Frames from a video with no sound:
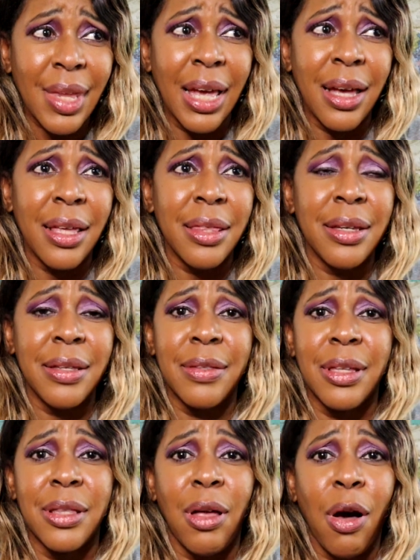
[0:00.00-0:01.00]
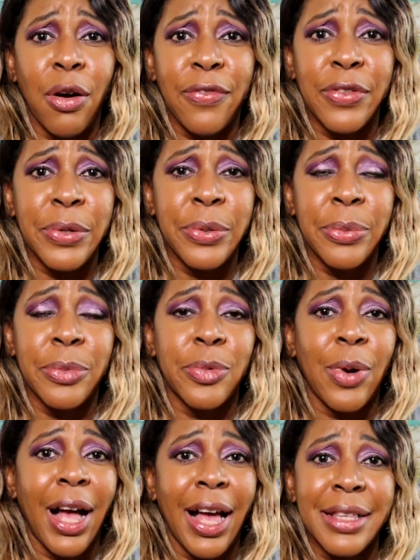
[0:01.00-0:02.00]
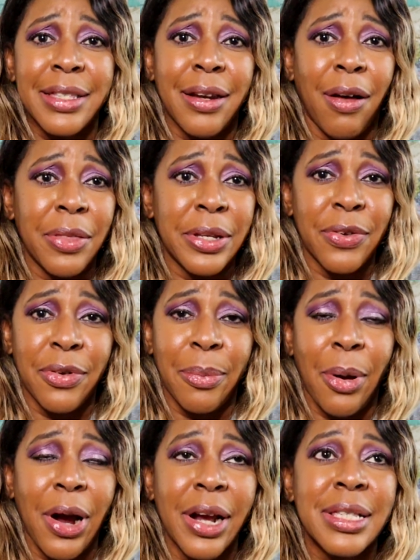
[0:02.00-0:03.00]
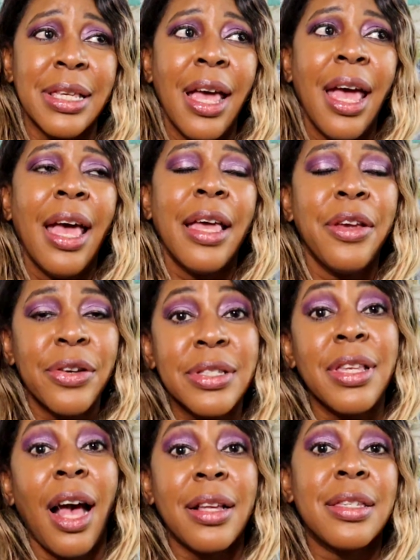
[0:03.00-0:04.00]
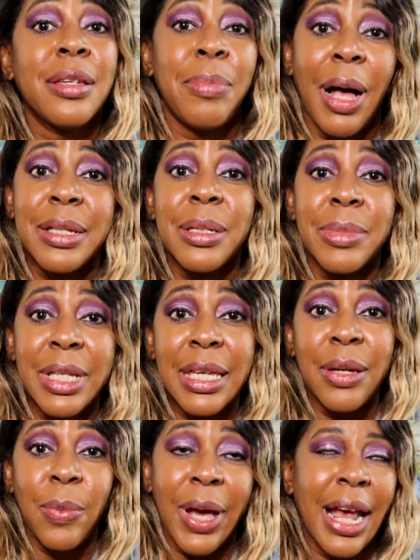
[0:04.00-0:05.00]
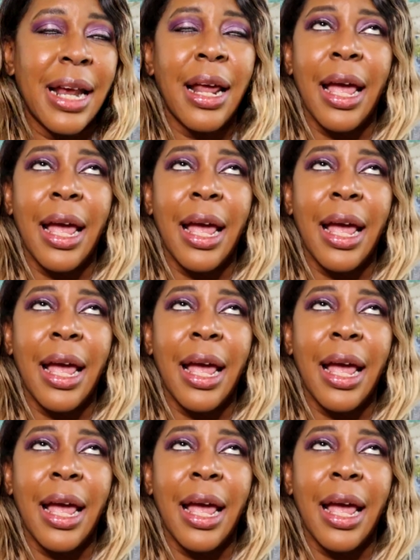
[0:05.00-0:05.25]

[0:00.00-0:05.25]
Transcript: the log flume rides at all the different parks, your socks can possibly get wet, and